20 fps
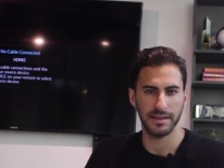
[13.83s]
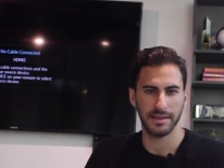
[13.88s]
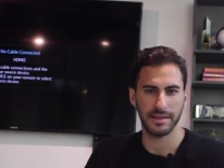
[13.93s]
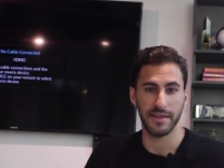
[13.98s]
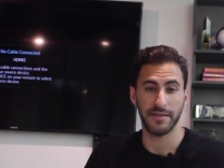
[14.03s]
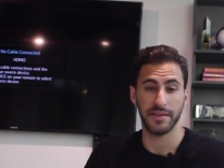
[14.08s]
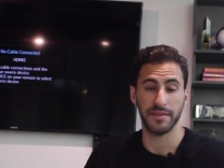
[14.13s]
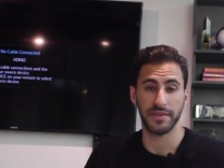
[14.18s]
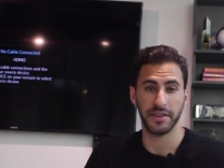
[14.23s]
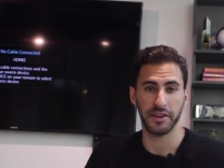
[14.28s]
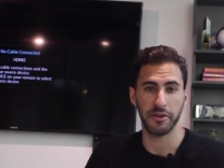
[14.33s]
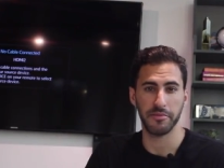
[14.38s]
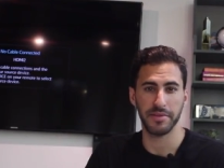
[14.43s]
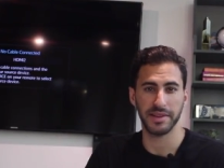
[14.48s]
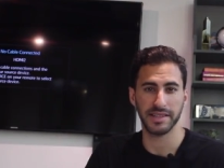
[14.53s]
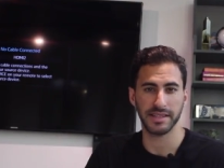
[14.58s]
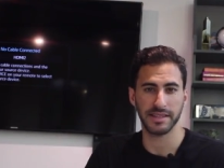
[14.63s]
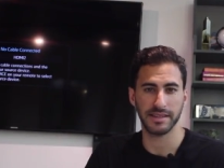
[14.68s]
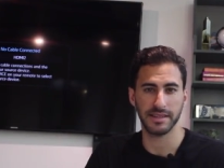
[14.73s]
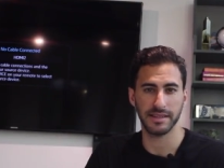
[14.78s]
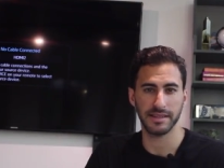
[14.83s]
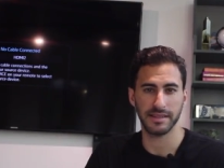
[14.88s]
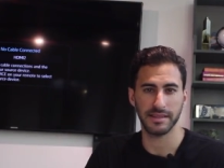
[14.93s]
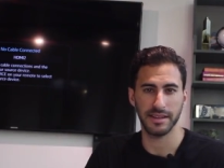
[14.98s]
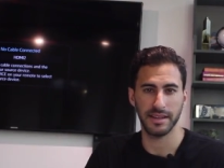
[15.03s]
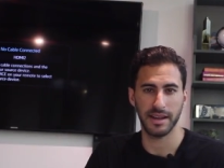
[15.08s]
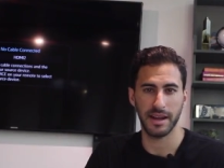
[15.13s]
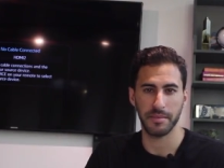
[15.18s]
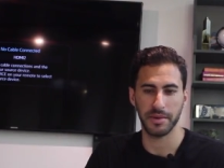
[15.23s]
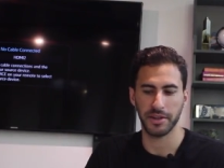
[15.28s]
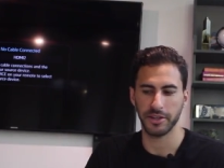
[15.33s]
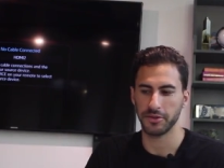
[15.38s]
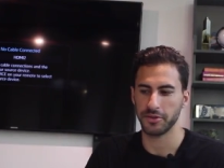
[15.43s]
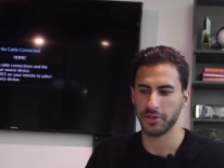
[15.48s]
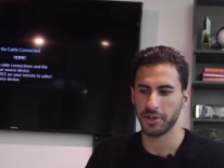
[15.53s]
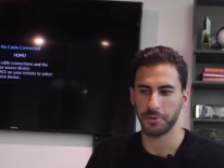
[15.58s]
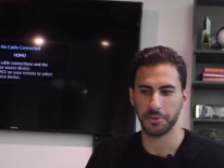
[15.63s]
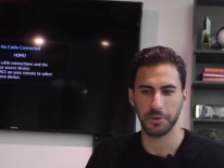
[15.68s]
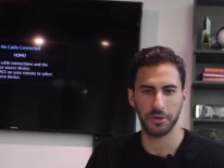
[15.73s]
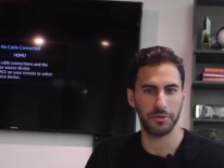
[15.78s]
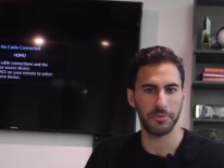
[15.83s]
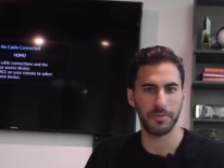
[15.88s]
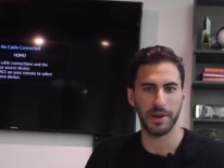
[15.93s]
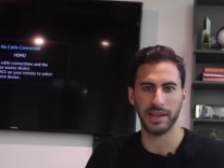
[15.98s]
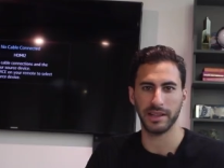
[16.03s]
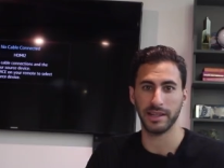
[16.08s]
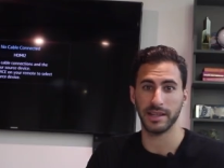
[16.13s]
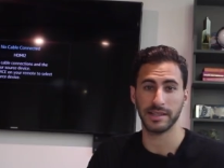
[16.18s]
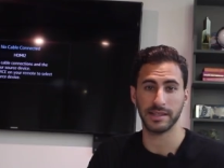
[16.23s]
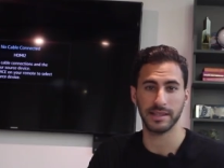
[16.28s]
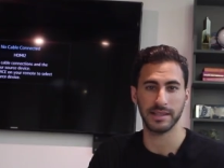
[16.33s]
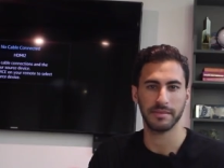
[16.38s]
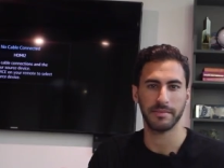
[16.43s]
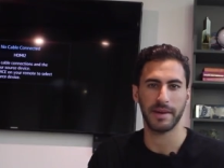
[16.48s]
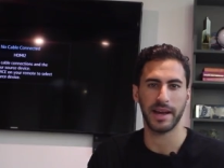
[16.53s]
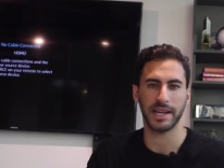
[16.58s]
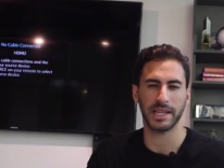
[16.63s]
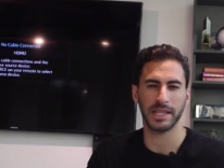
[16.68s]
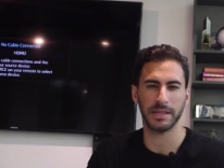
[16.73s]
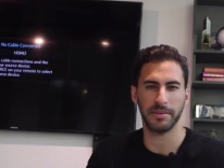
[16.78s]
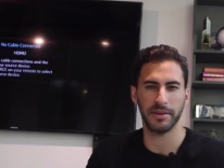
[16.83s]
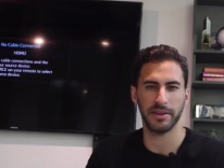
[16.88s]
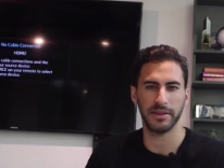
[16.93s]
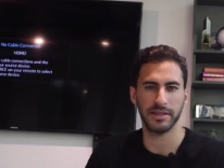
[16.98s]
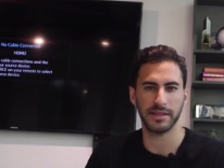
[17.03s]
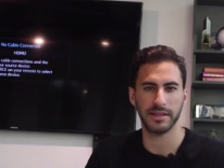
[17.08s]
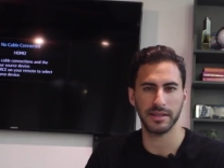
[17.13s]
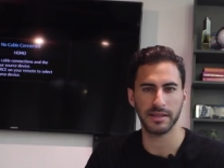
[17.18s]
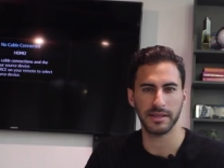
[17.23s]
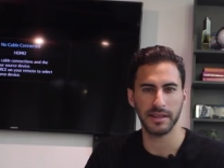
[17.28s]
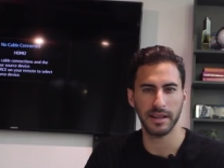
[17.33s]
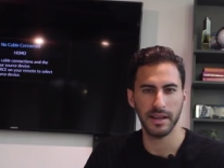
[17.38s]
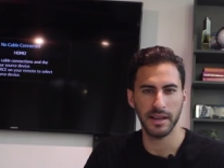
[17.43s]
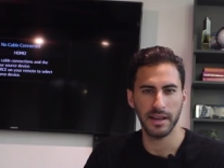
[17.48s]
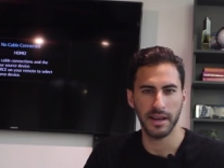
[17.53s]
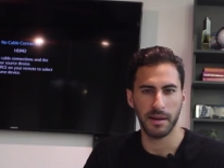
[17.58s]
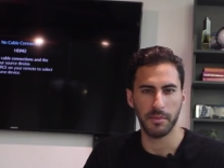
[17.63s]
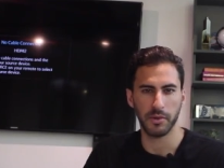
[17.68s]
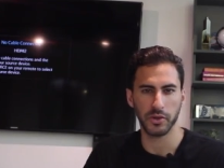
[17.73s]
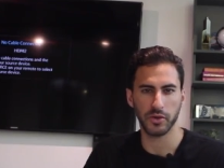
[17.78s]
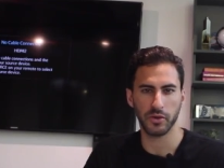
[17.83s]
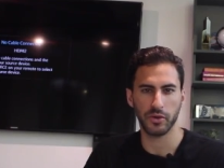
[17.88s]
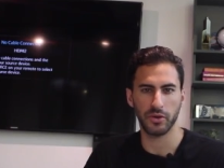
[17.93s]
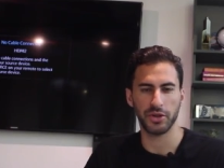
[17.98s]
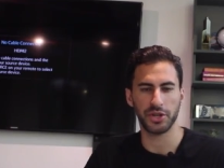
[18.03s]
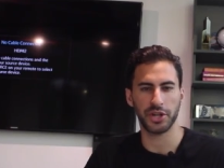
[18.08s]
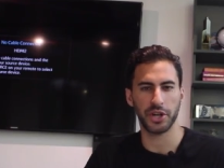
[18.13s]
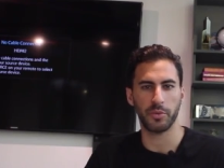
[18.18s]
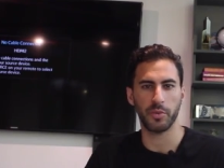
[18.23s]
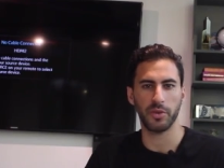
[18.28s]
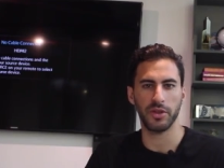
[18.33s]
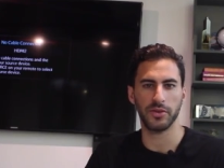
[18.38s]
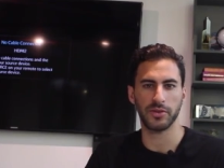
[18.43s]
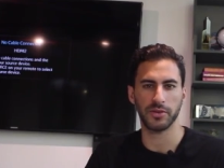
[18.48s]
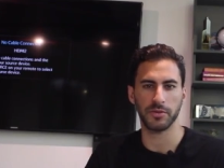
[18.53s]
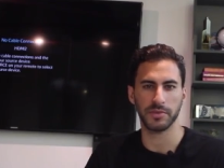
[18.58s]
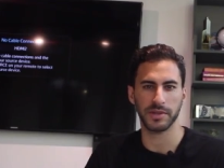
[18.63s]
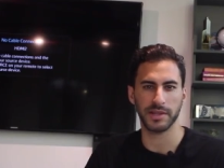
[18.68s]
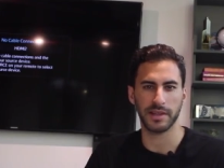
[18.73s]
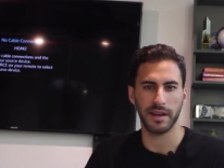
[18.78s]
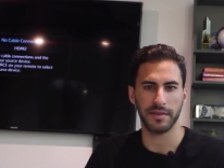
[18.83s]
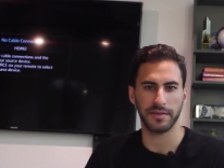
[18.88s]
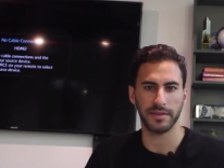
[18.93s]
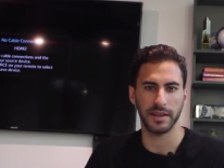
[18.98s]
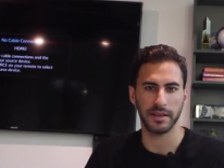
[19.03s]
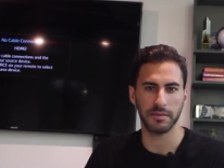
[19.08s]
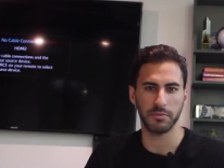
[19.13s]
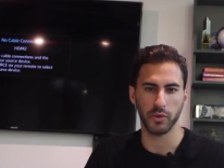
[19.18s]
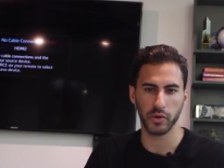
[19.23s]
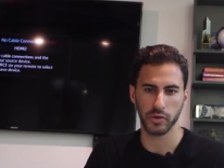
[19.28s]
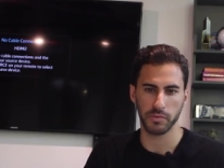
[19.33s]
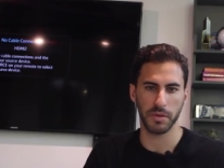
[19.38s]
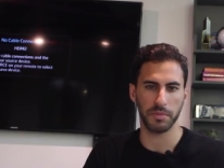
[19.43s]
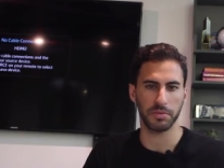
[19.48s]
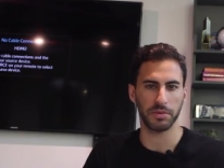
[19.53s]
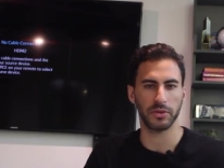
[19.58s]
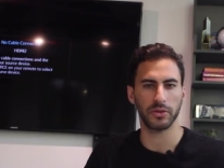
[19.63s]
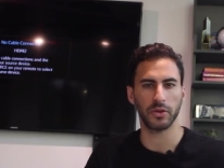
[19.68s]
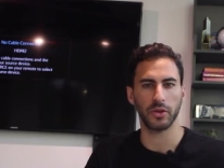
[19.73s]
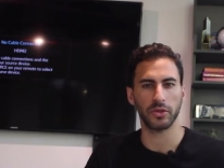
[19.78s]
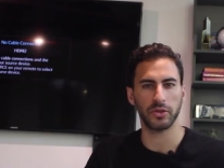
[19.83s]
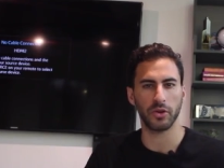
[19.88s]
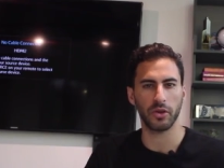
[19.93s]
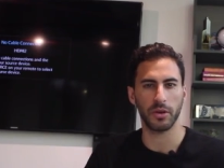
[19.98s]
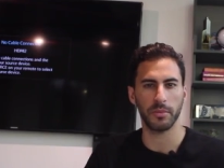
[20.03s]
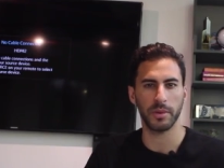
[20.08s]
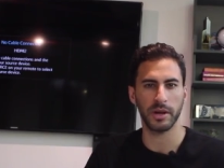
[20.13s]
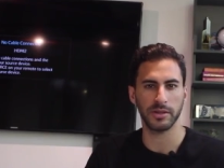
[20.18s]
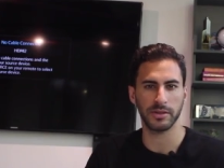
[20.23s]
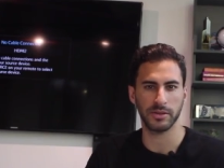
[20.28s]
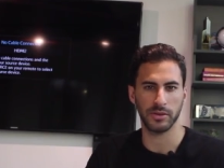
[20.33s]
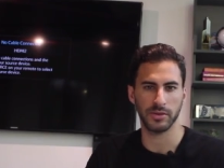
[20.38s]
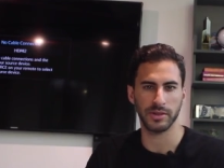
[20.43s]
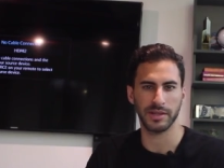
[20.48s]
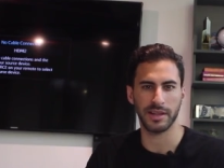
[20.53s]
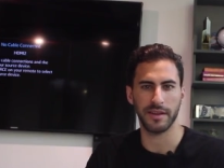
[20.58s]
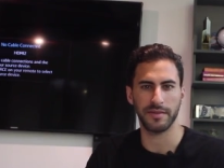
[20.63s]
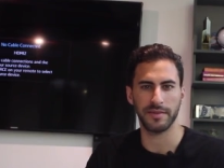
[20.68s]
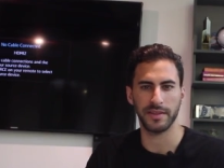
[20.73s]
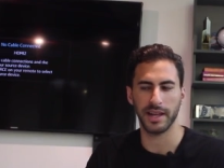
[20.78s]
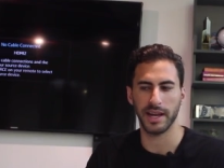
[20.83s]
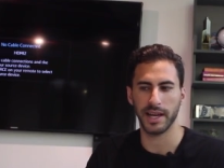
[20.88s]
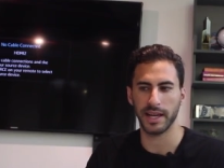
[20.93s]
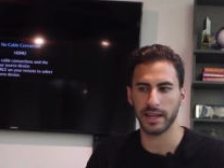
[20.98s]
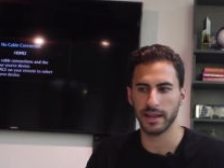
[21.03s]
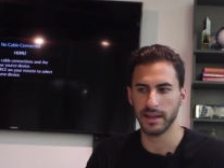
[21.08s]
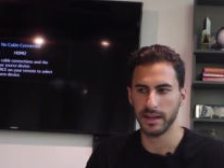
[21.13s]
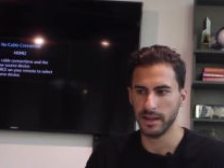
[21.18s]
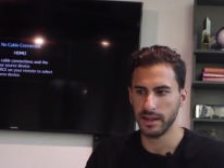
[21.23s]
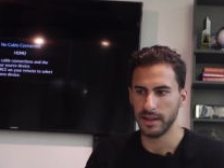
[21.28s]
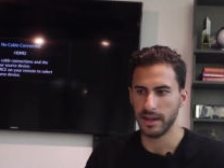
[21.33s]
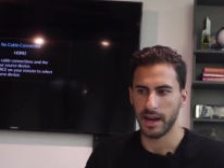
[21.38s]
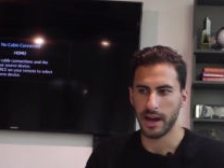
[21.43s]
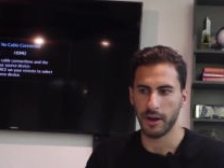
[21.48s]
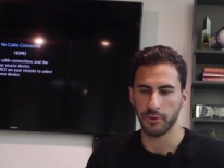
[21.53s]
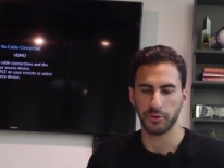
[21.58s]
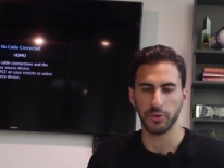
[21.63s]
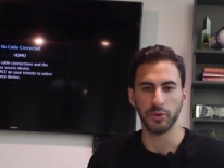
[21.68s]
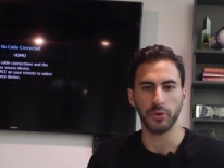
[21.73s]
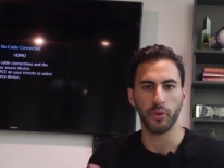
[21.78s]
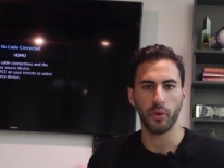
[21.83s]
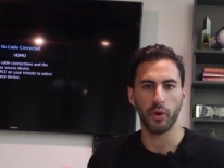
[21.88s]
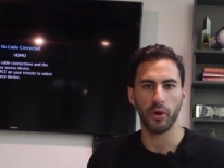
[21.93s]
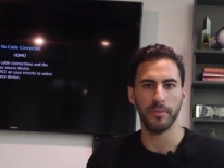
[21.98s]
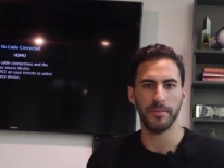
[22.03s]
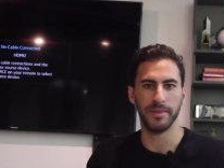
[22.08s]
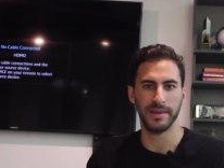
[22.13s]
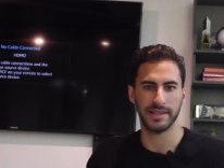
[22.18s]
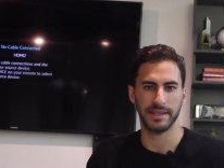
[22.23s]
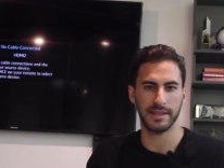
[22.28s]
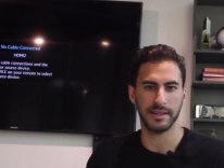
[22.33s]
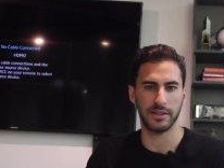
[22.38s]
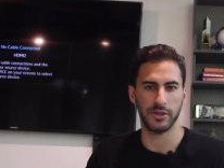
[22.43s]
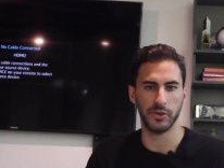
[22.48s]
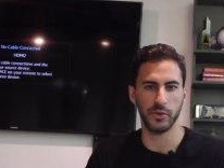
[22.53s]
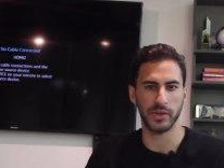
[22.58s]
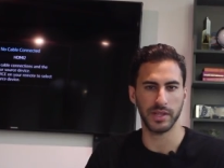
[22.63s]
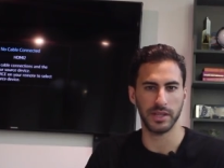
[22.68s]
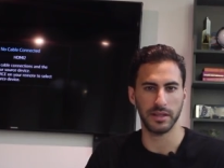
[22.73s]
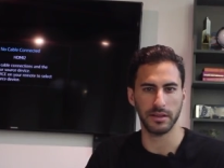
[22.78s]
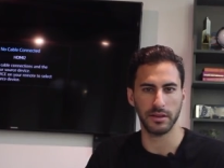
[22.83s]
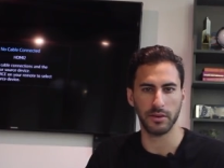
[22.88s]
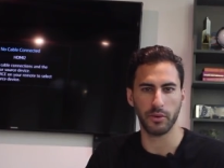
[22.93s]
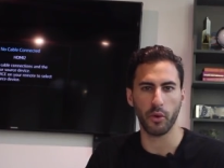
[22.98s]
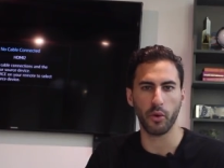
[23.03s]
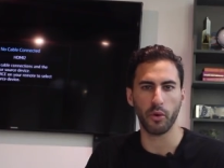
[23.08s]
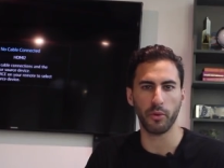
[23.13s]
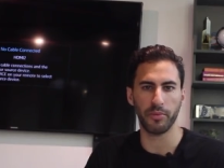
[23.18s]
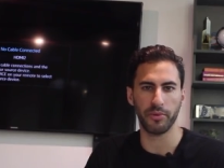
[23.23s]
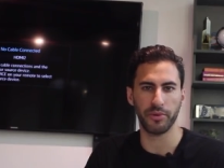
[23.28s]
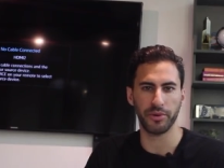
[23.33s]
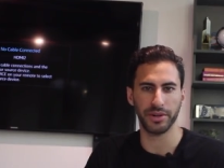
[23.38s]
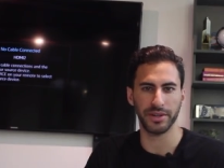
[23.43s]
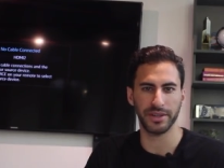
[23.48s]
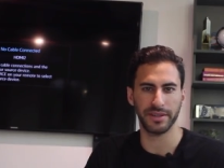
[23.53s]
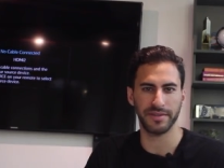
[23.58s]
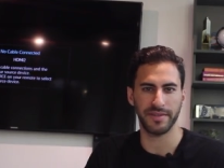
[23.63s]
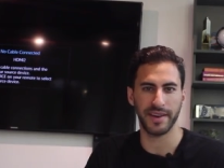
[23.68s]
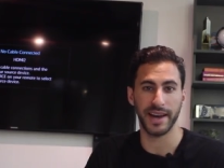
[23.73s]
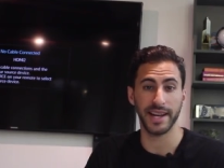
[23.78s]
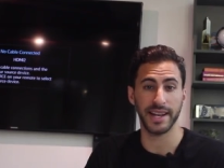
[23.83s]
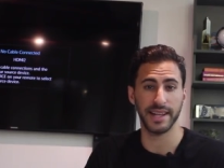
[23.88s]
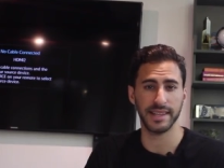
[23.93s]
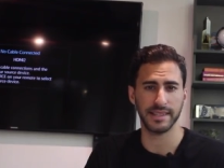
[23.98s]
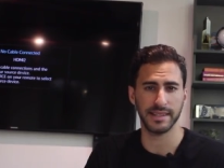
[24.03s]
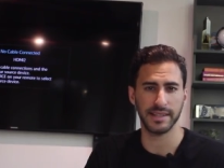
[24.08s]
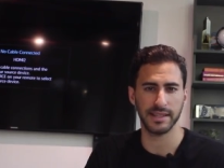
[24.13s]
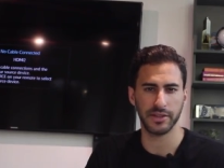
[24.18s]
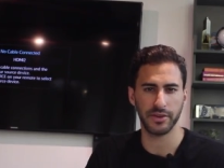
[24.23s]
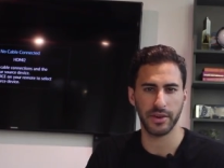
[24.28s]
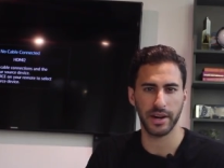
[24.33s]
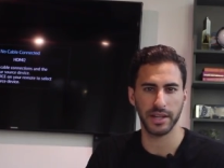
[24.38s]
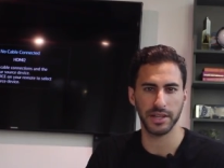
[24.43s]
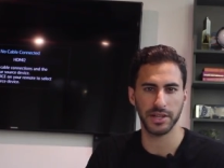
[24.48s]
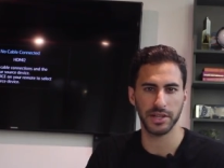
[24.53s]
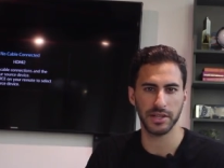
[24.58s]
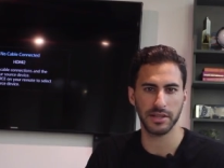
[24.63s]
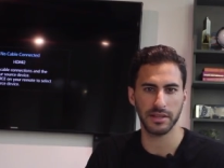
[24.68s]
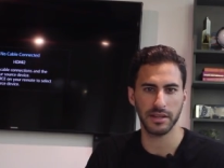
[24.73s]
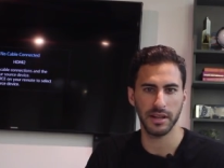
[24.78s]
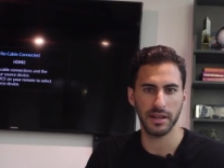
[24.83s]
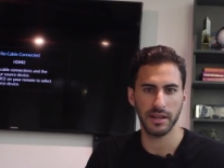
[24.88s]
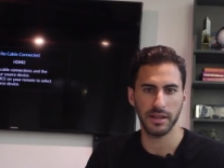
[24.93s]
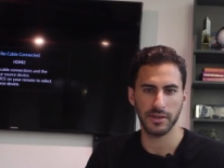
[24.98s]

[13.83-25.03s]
seven figure businesses, and I'm here to share with you my lessons, my experiences. I'm also going to share with you some stuff that most people don't talk about. So stuff like how to grow a business using corporate financing strategies,